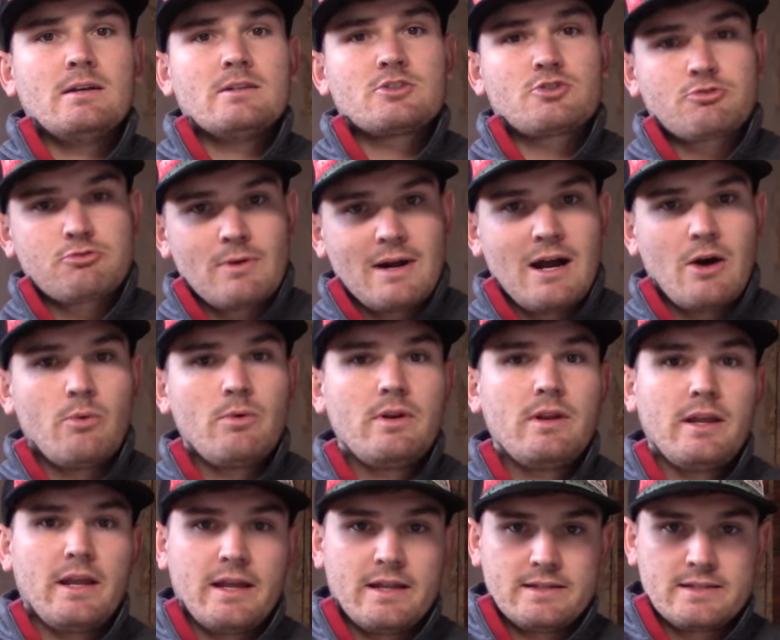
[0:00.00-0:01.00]

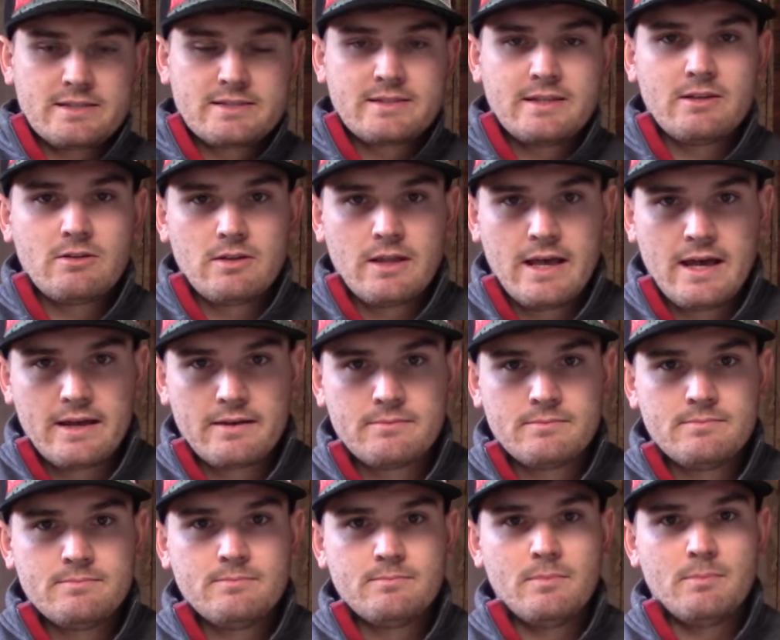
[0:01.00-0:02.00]
trout and
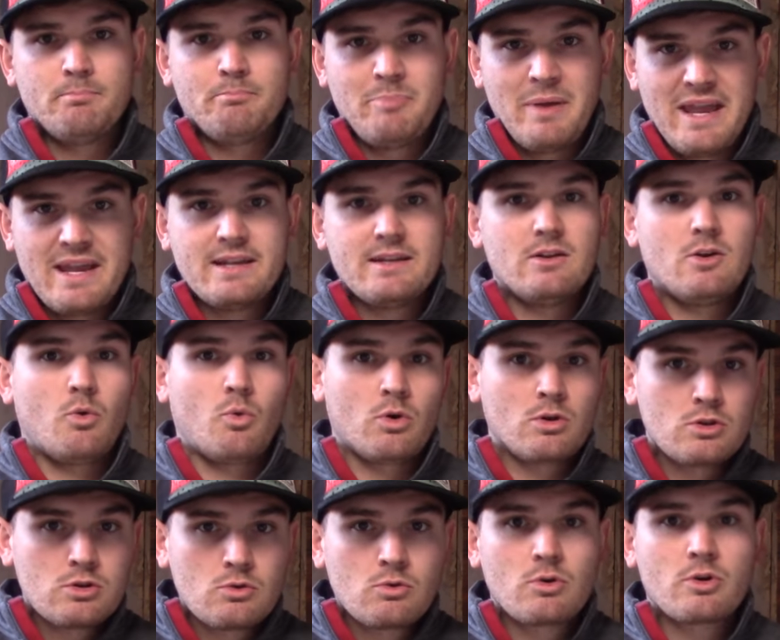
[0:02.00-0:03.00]
steelhead bait or
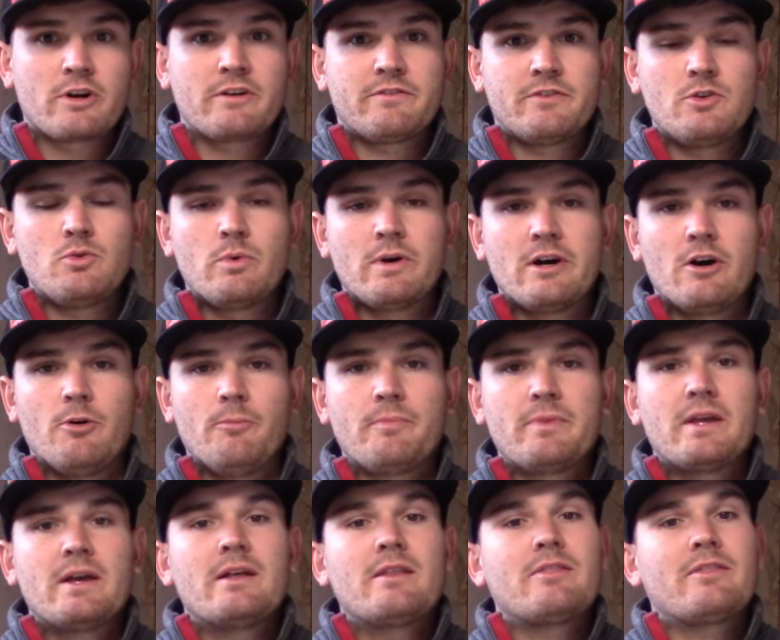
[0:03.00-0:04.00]
lure, if you will,